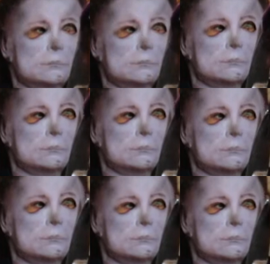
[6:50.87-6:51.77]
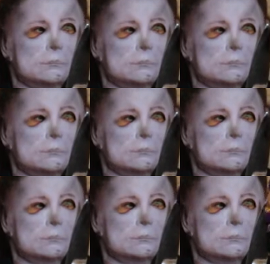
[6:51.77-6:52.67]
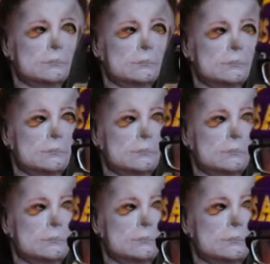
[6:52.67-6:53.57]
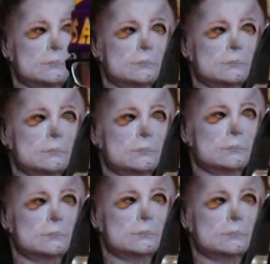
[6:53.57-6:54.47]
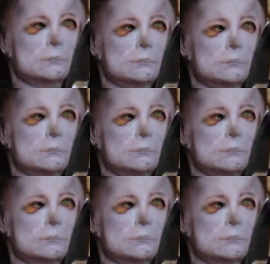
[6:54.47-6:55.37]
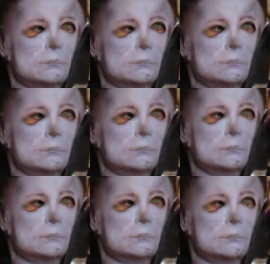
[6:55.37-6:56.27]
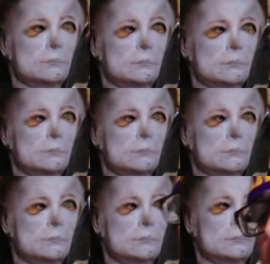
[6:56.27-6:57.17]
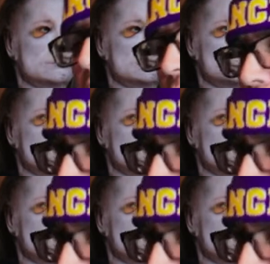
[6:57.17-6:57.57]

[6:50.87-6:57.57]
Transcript: No words are spoken by the person on screen.